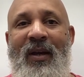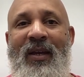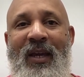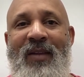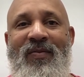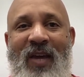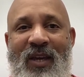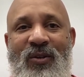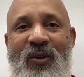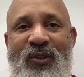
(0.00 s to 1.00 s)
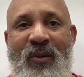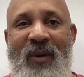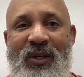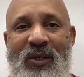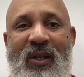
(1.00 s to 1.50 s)
Again, thank you so, so
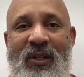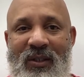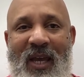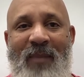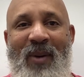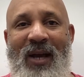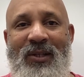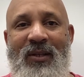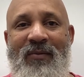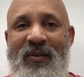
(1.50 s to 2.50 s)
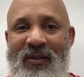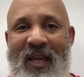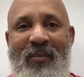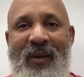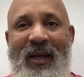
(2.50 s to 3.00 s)
much. Stay positive.
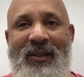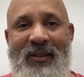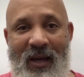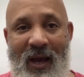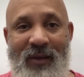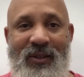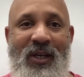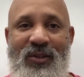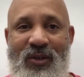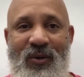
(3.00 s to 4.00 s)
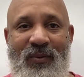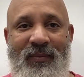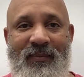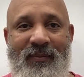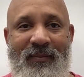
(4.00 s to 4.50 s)
Stay blessed. I'll see you
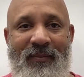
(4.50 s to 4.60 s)
soon.